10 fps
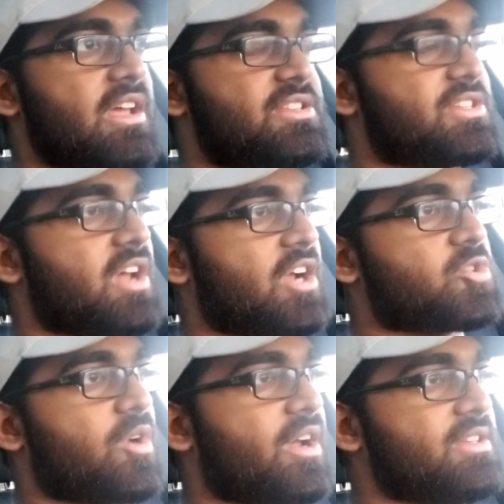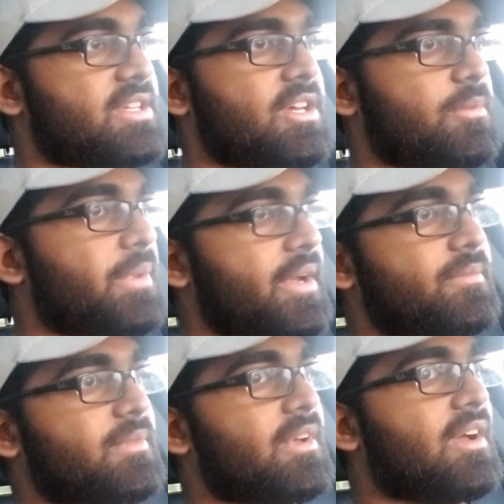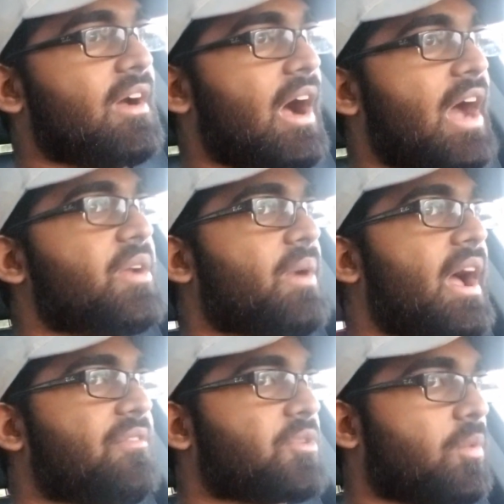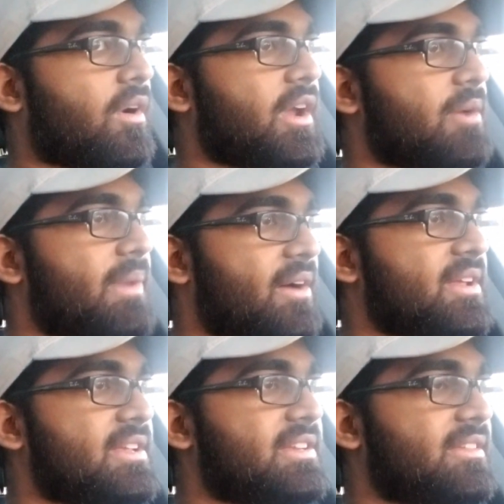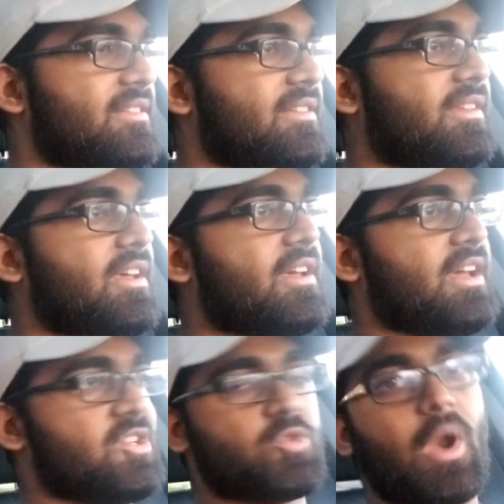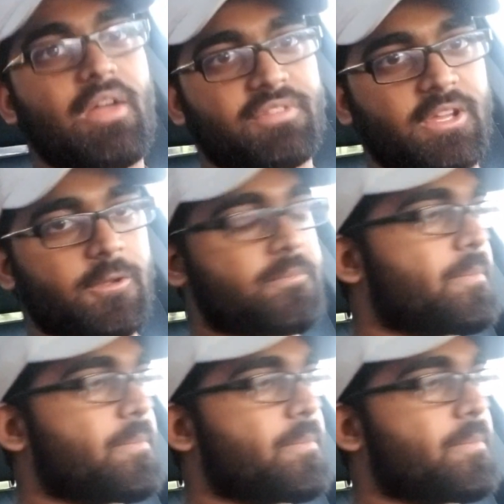it's not trying to kill me. I don't have to worry about a DCT in traffic